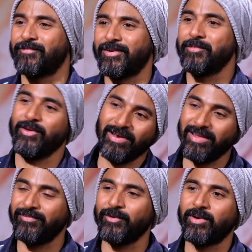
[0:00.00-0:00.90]
from your
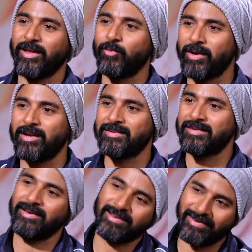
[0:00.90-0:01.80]
life, you take one
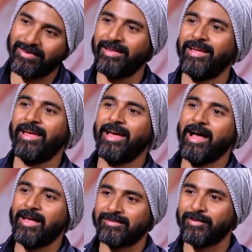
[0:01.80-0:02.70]
incident and
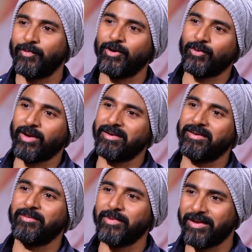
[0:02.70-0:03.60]
ask someone to write
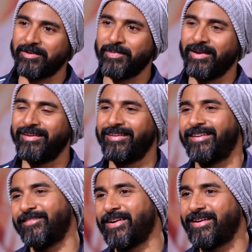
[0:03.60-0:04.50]
it and make it big.
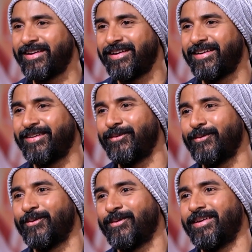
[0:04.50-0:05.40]
Definitely, it will
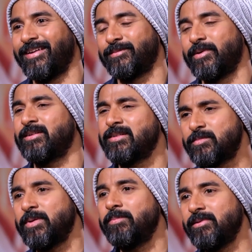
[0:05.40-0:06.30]
do best because it's
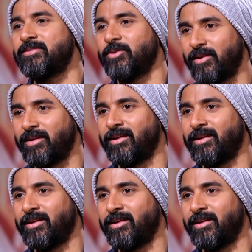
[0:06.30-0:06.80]
people's story.